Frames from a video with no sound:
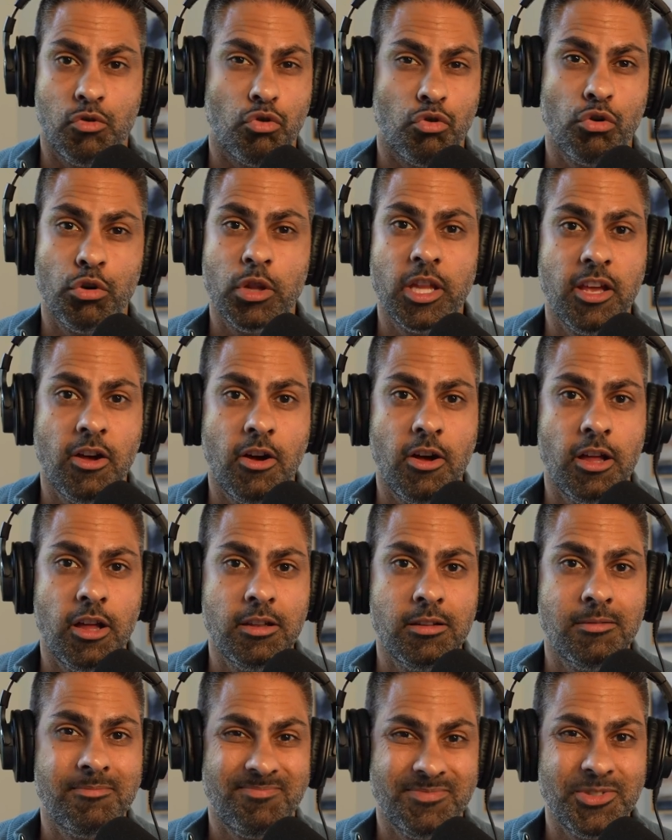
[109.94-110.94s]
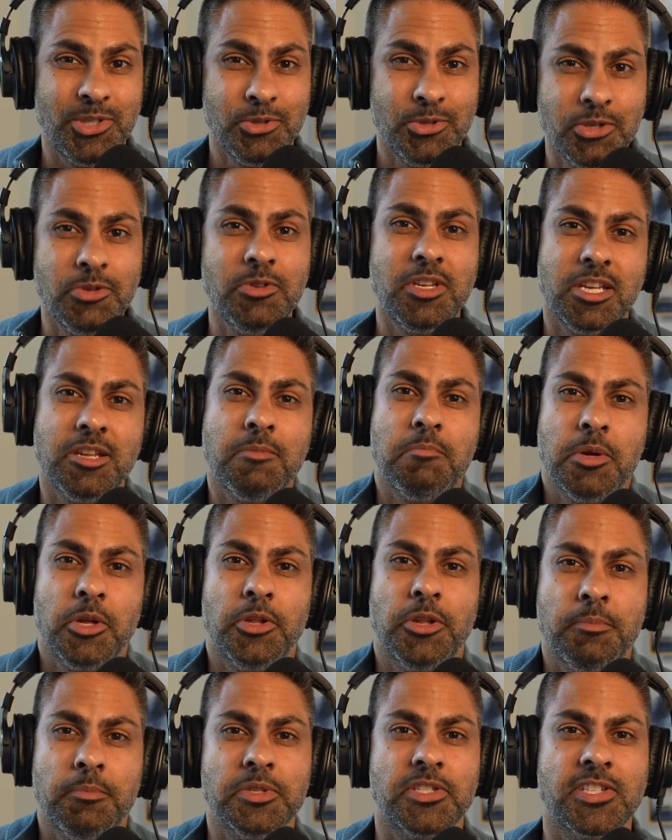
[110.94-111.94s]
early on, you do need to
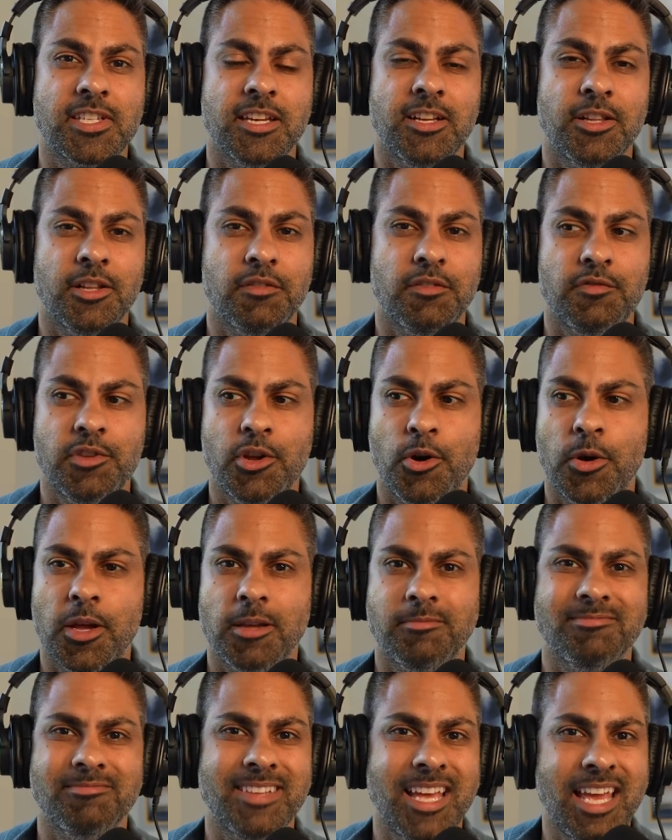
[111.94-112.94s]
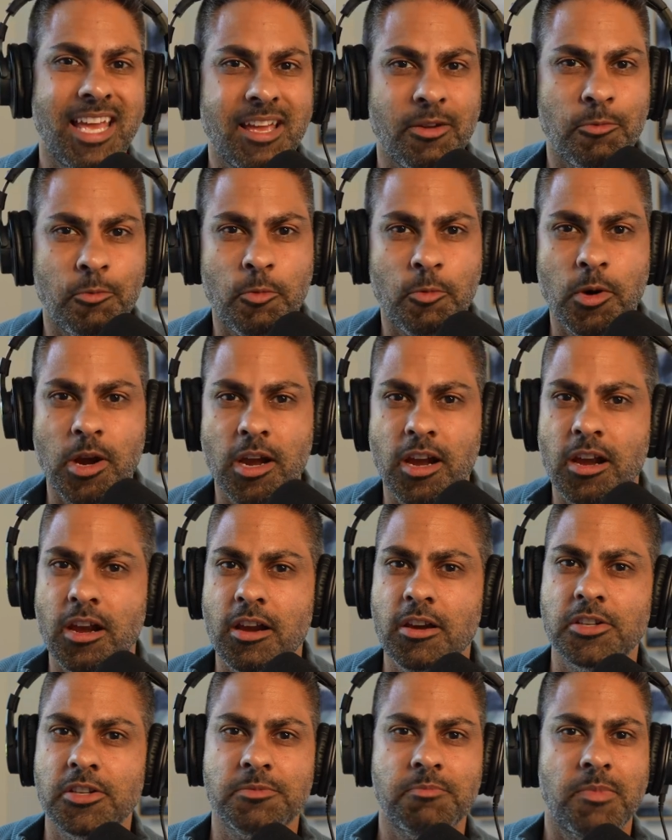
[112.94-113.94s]
build up a skill of knowing, hey,
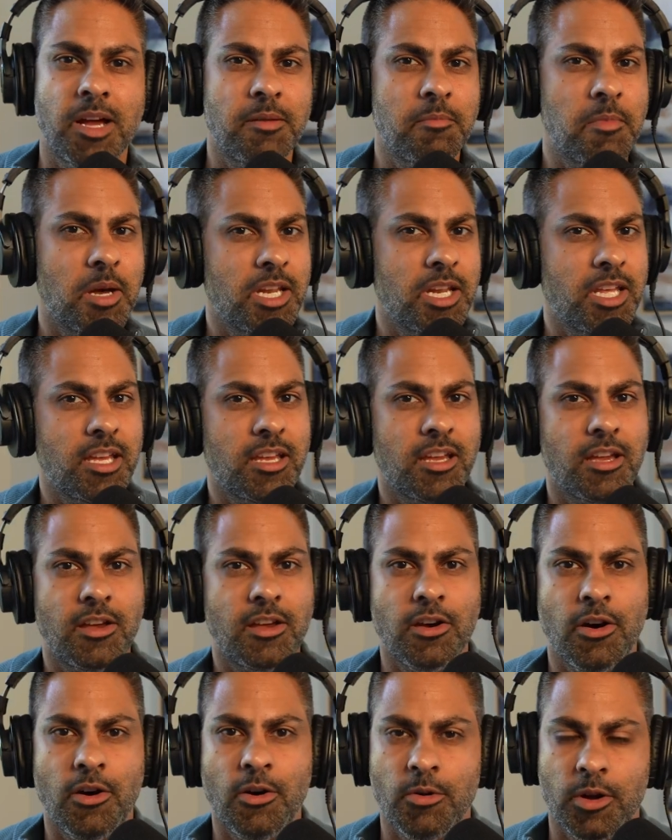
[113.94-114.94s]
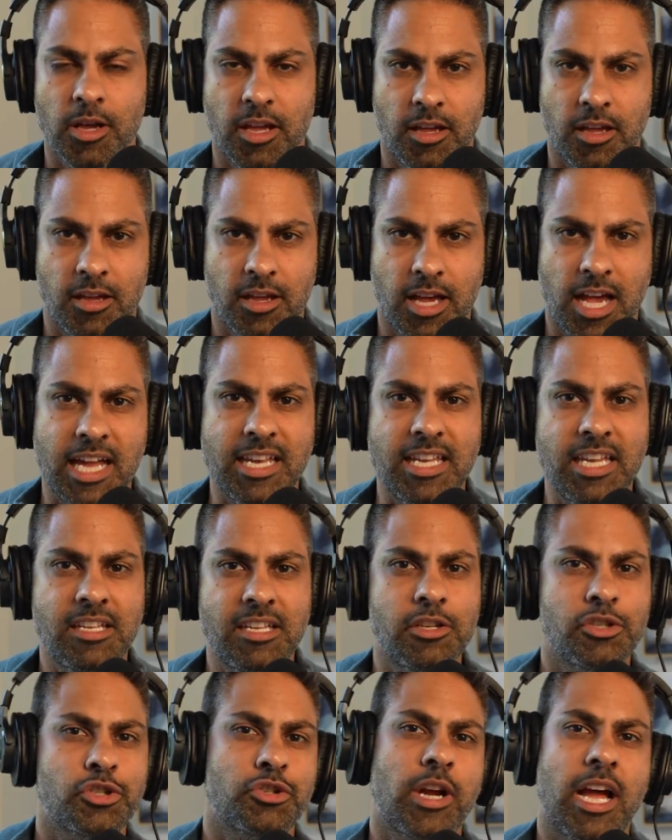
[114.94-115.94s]
where's my money going? Mm-hmm. I need
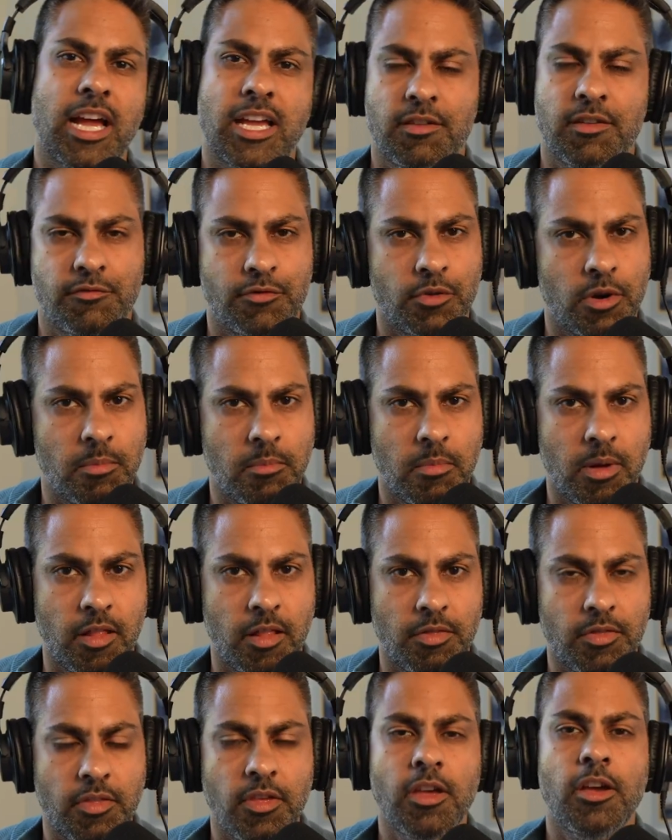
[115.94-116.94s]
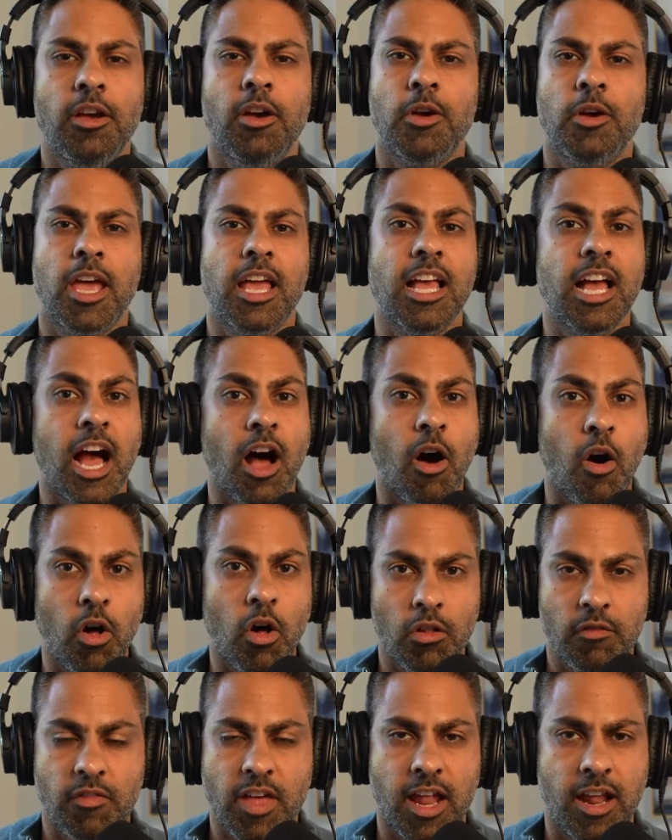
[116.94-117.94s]
mm-hmm. to track it for a month. Okay.
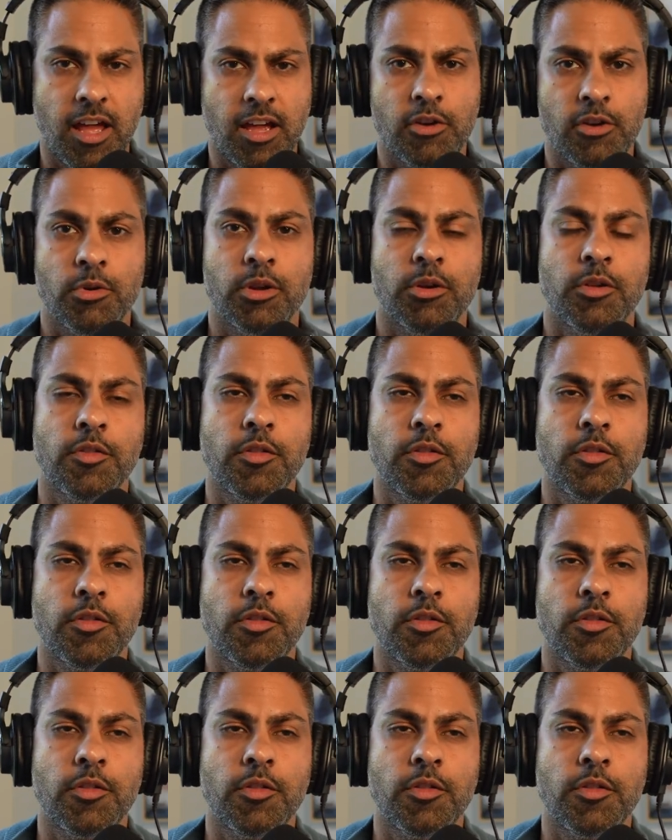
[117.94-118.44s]
All of that I agree